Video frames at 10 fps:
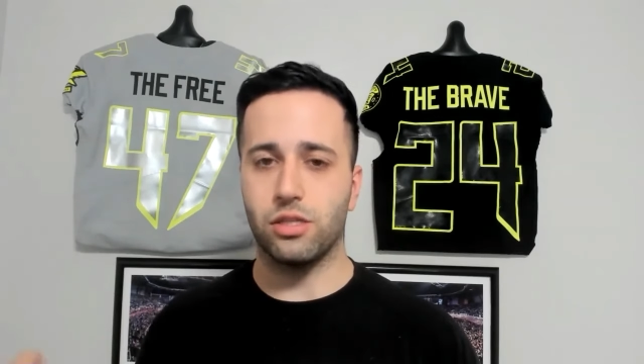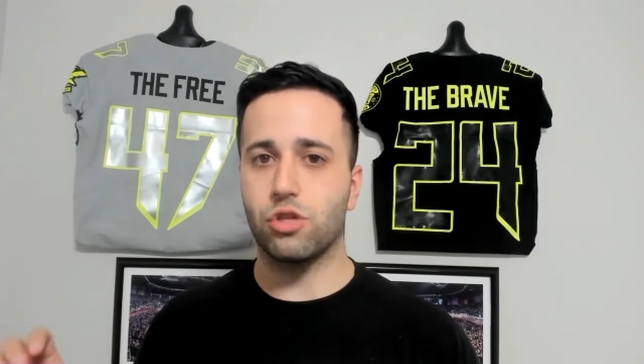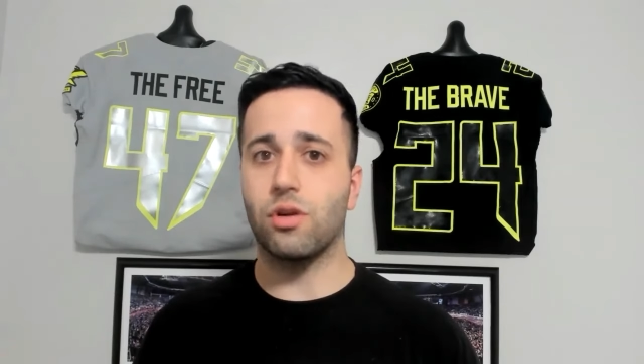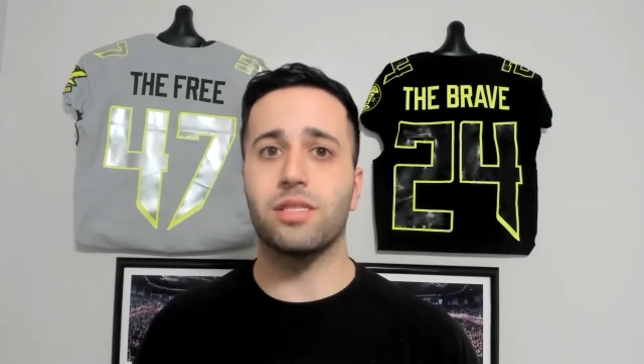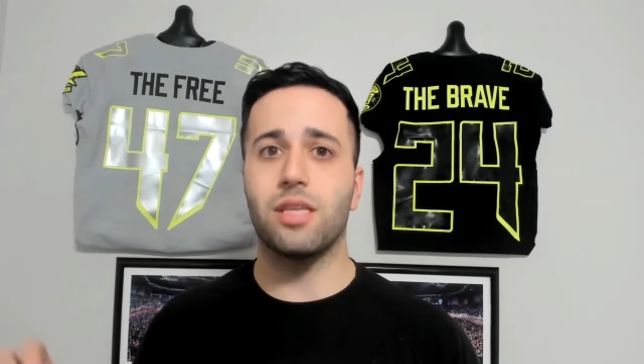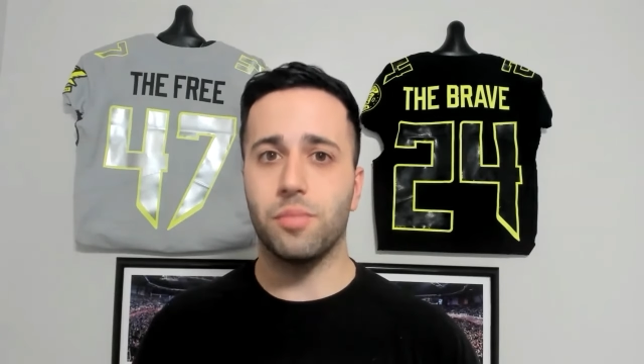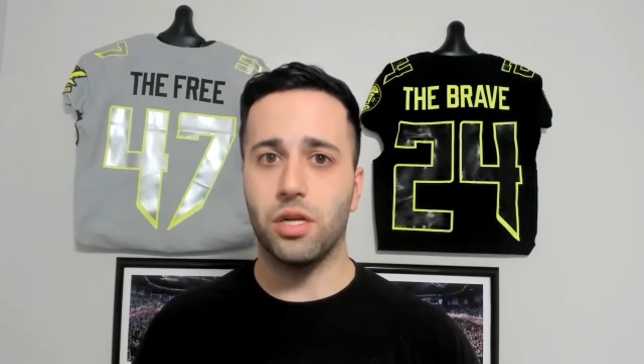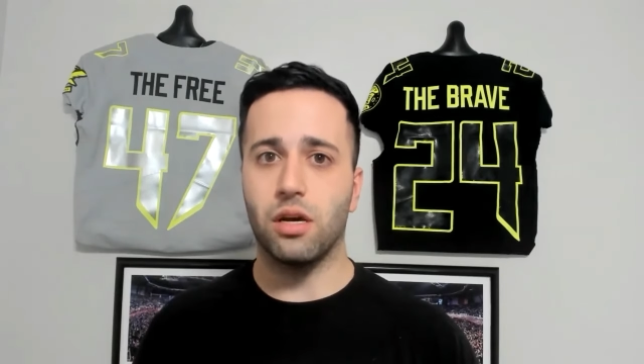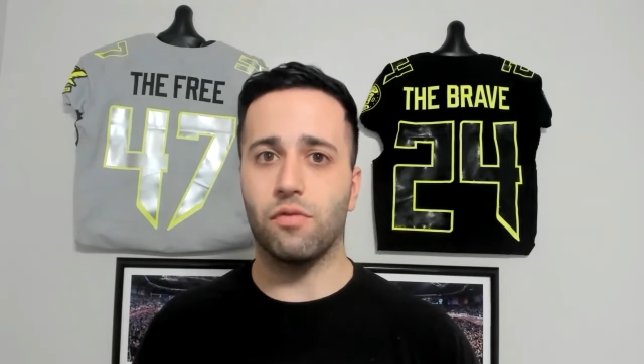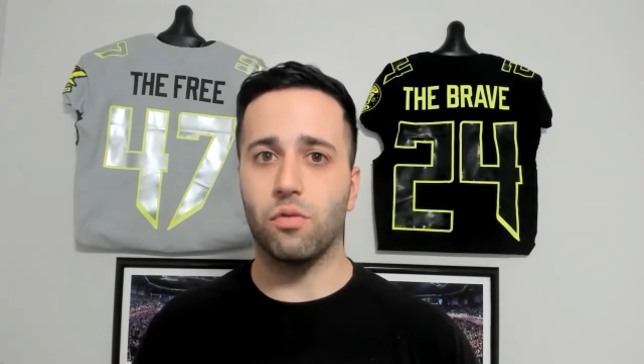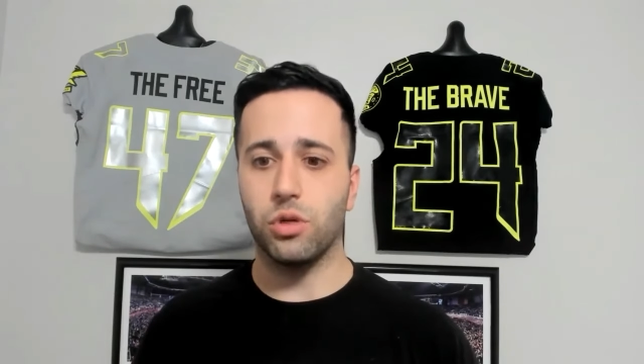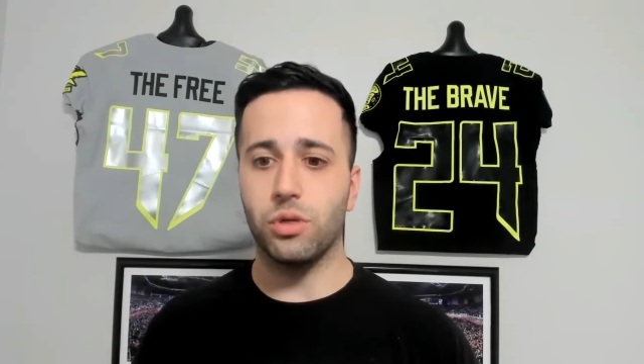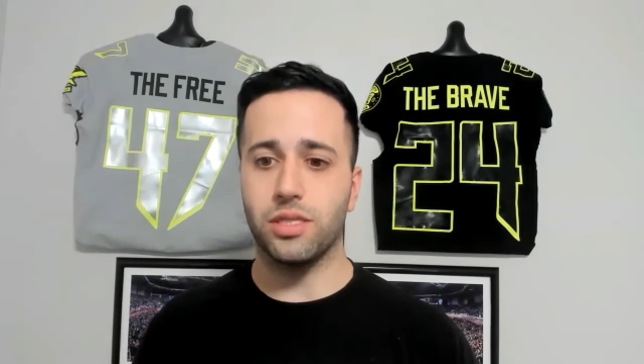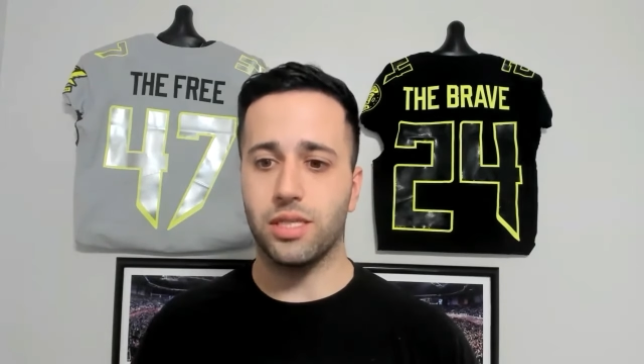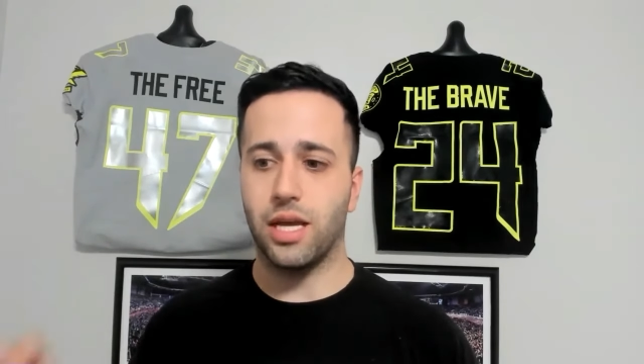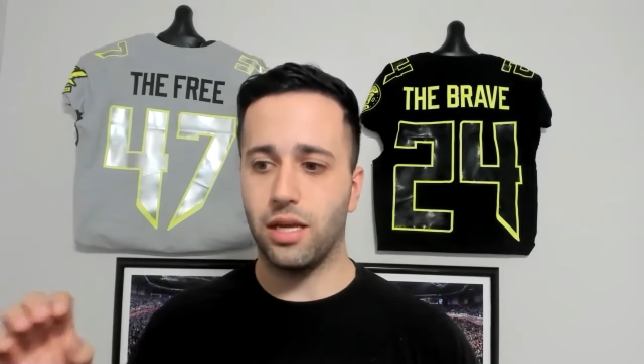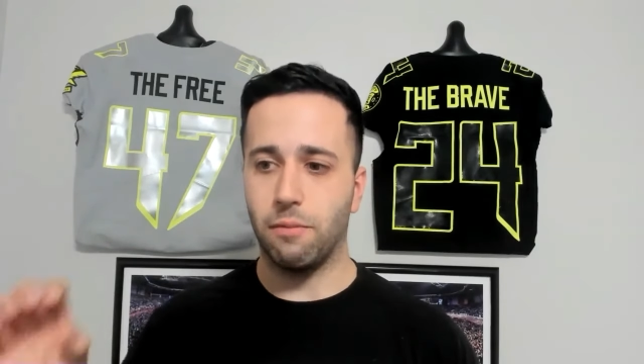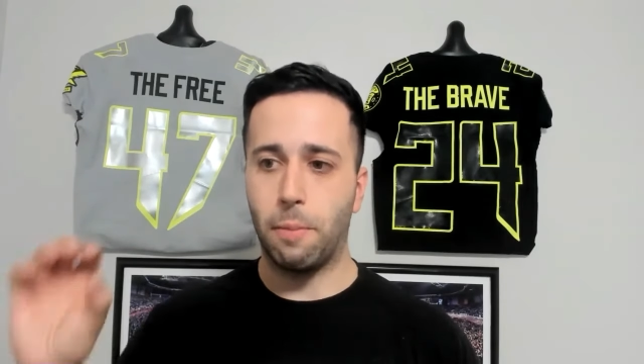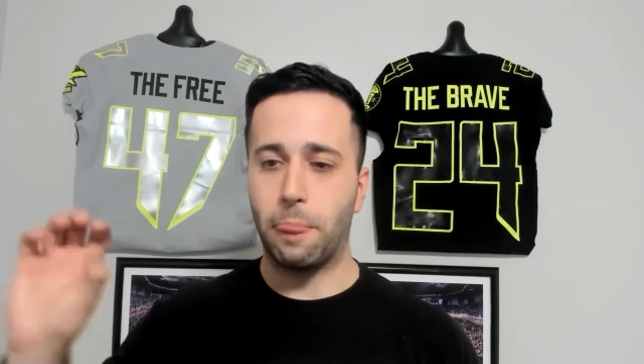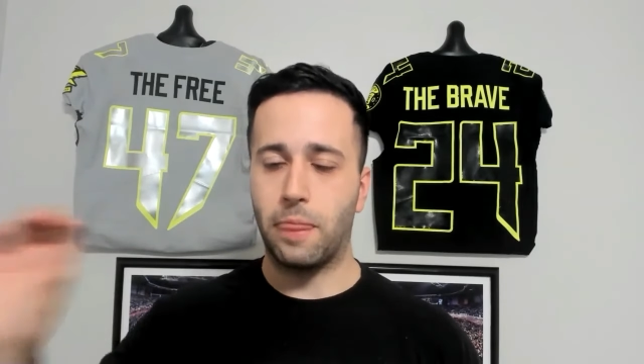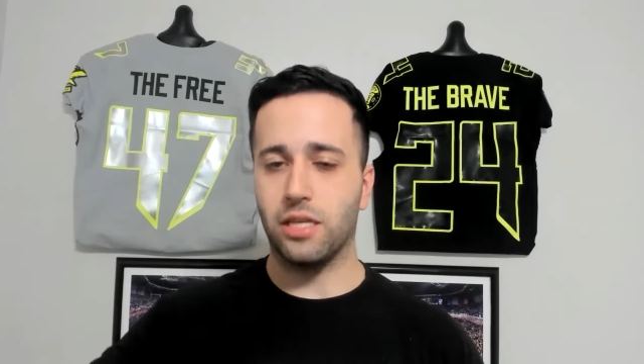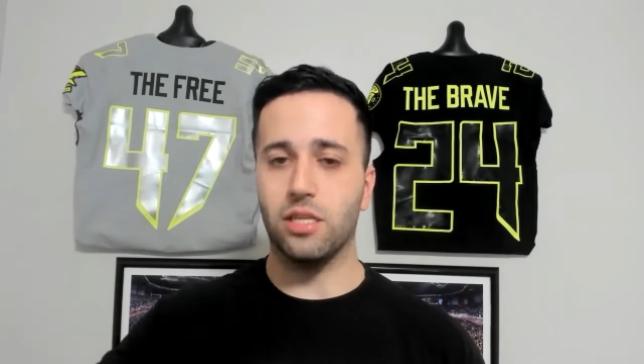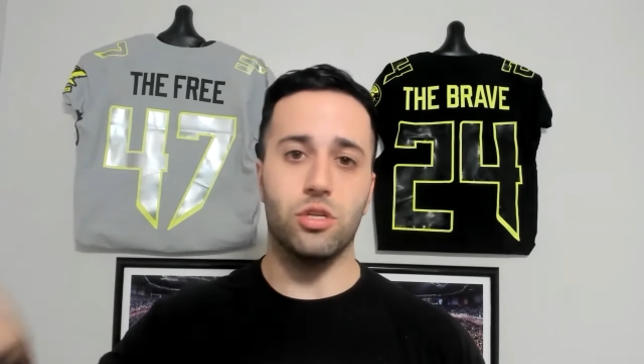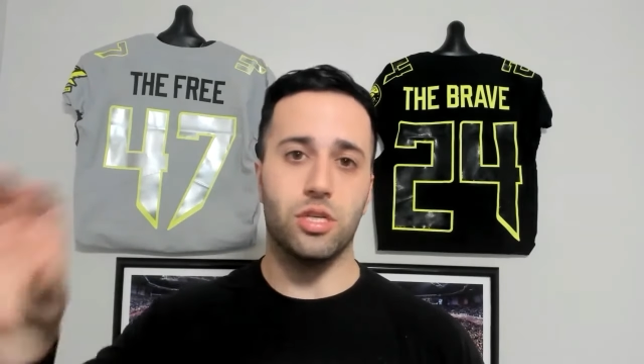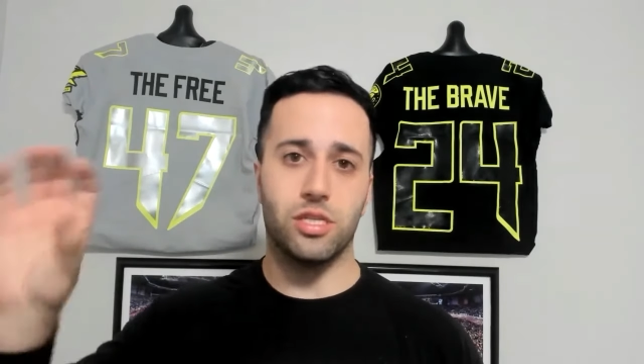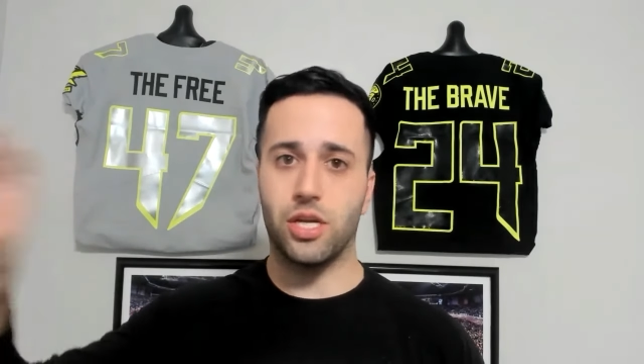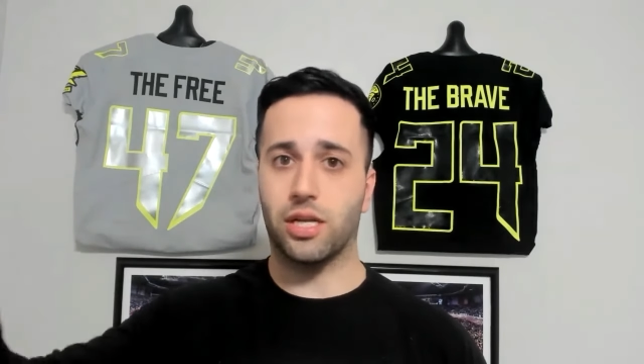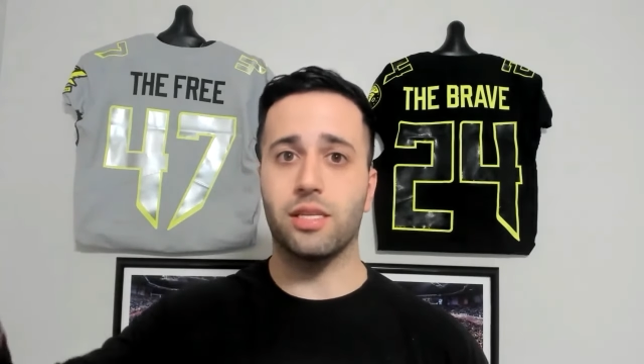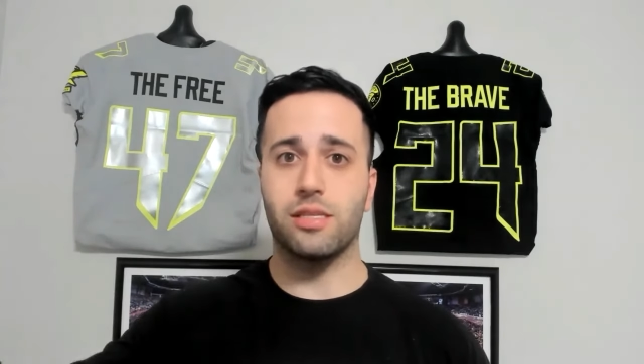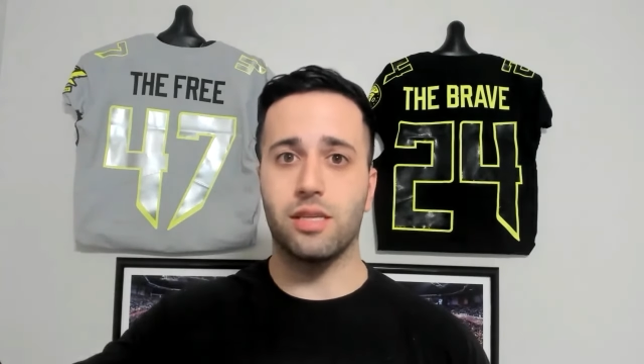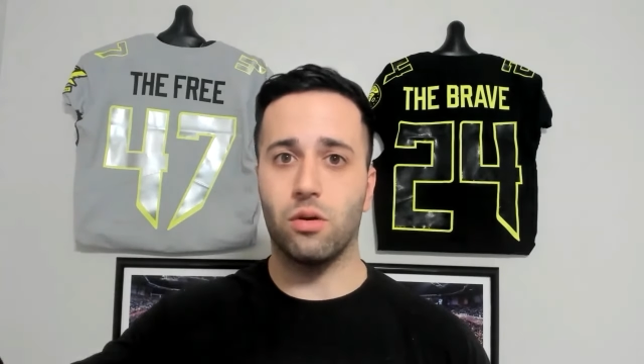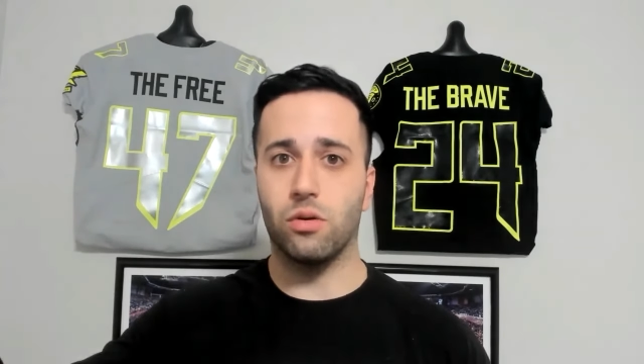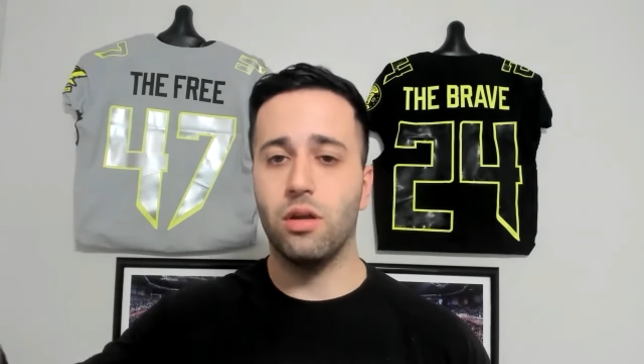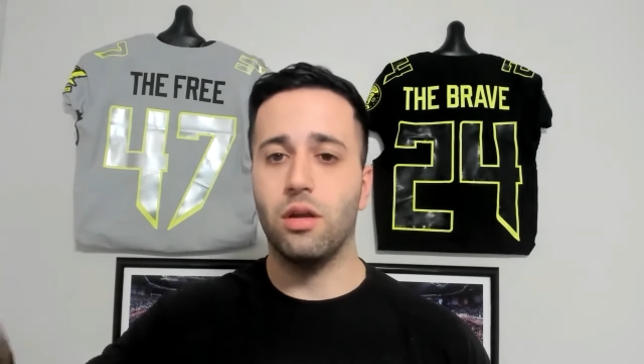Trust them enough where you can say, hey, I need you to check this out.